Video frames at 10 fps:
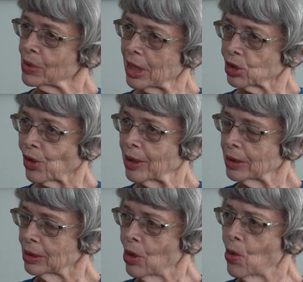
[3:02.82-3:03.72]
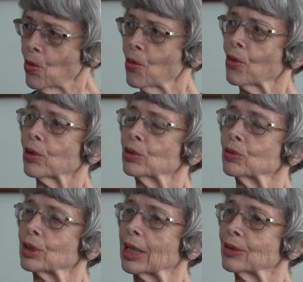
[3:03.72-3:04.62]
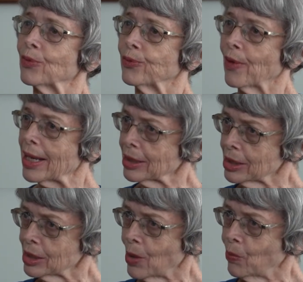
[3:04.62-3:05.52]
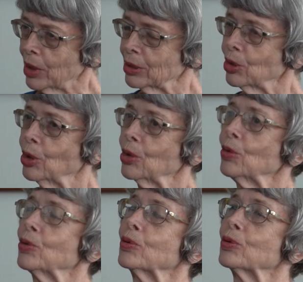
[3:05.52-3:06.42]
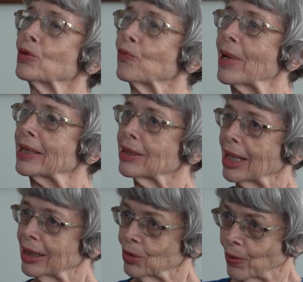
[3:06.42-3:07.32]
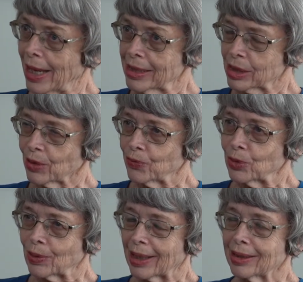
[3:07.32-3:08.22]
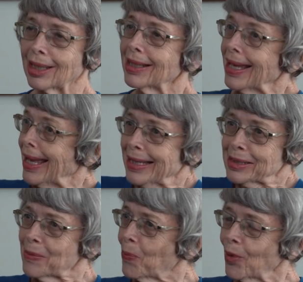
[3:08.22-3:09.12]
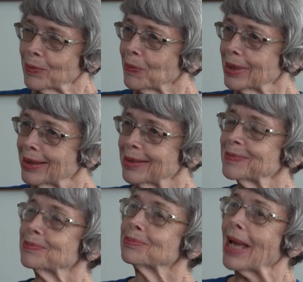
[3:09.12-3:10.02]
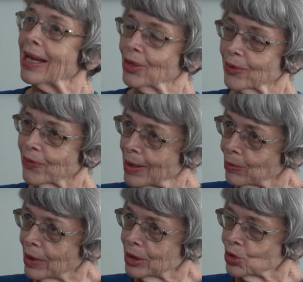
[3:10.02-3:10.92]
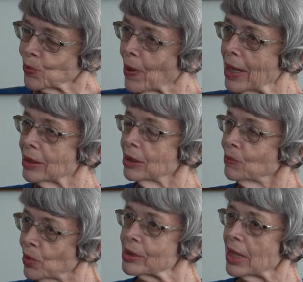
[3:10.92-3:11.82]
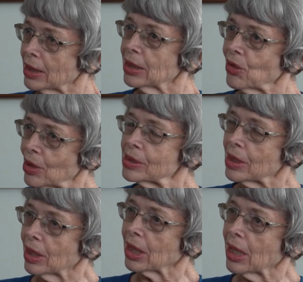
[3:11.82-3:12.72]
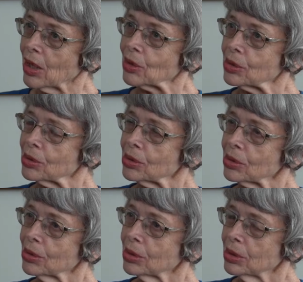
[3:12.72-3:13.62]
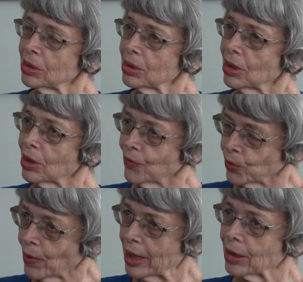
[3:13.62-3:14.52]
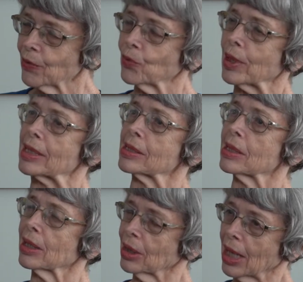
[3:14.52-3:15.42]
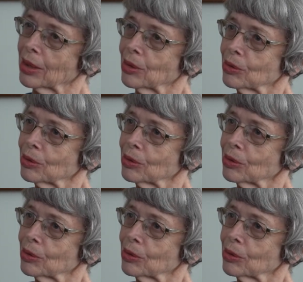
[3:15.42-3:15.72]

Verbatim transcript: such thing, or you can find someone who you've met and you ask if you can at some point meet them and their family in Japan. Most likely they'll say yes. There are a variety of ways like that.